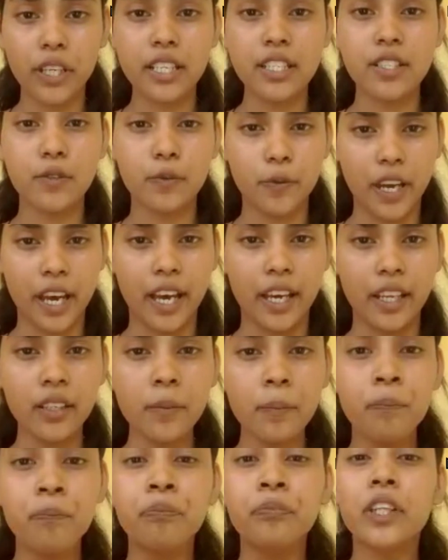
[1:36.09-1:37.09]
is WAN,
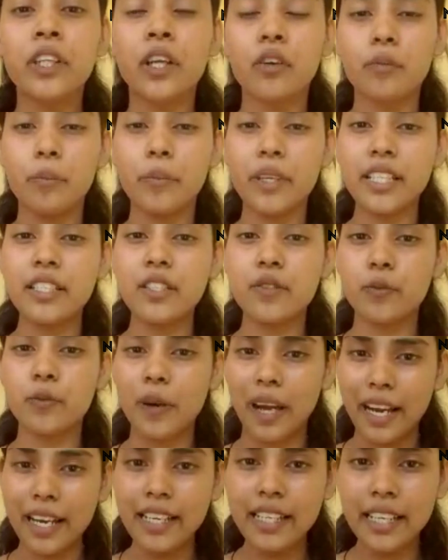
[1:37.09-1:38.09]
means
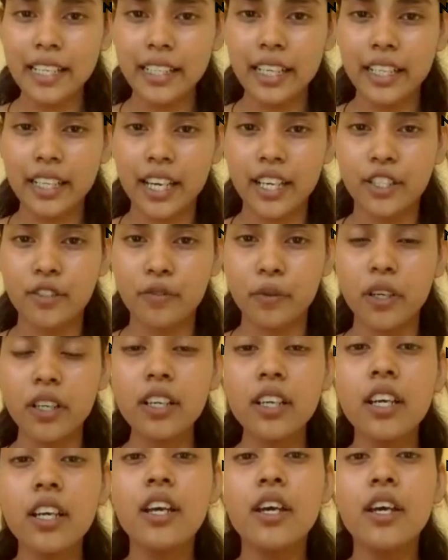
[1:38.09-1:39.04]
wide area network.